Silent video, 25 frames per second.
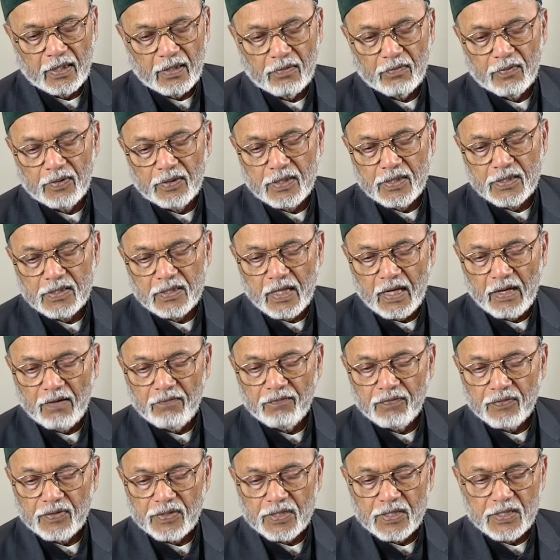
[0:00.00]
with its
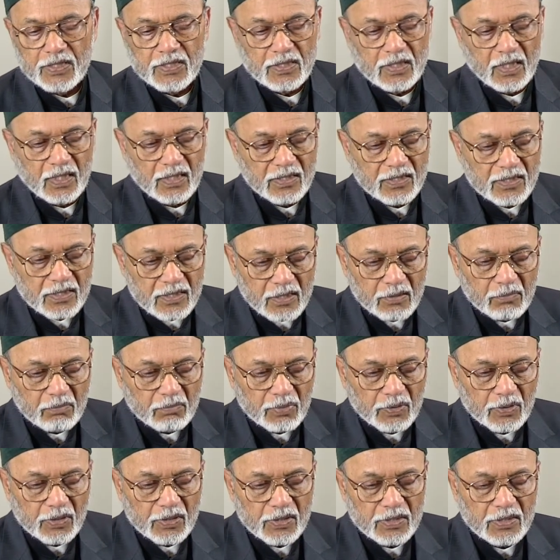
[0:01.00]
emphasis on
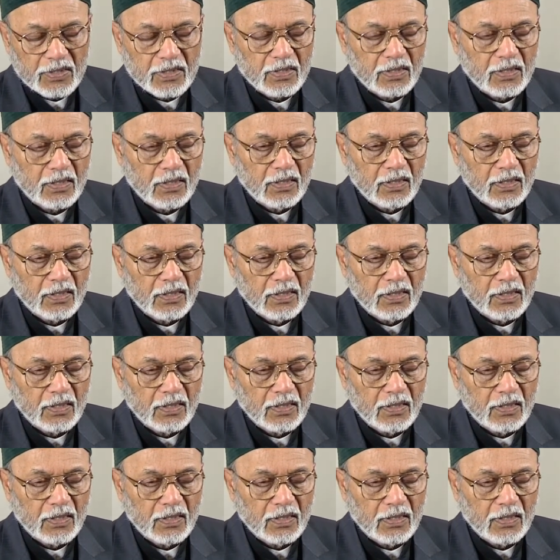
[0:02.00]
symbols